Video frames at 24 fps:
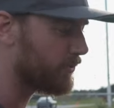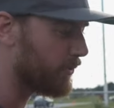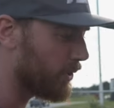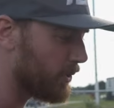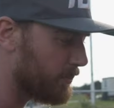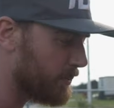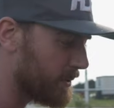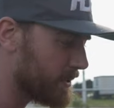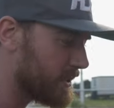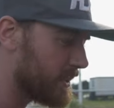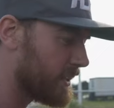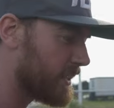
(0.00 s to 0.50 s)

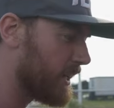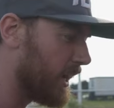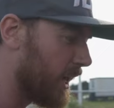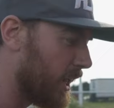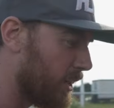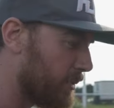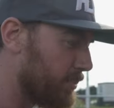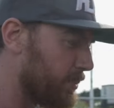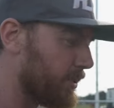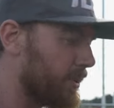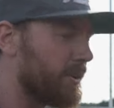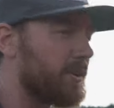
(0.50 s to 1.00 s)
4-piston
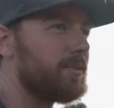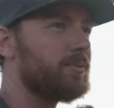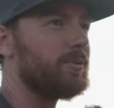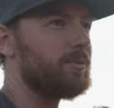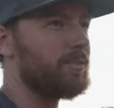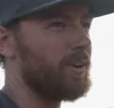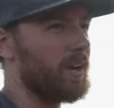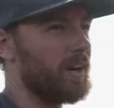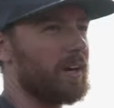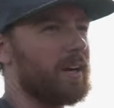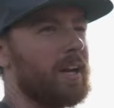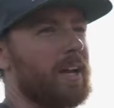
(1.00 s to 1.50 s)
caliper,
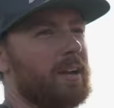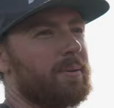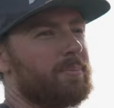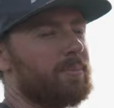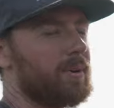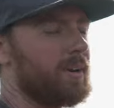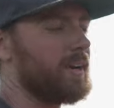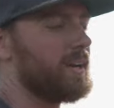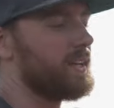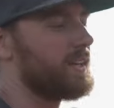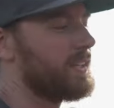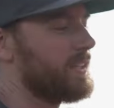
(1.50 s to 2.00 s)
we've got our
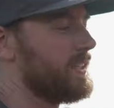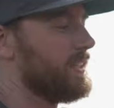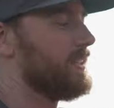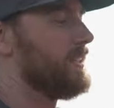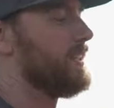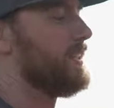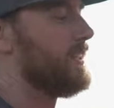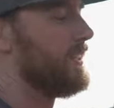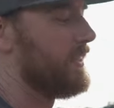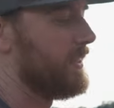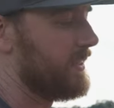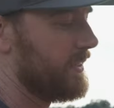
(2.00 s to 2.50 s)
handbrake,
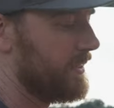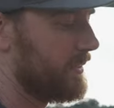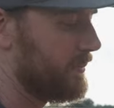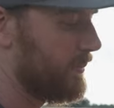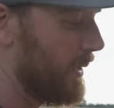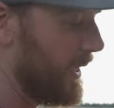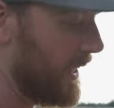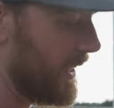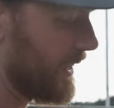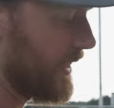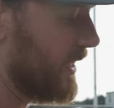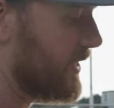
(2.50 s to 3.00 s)
making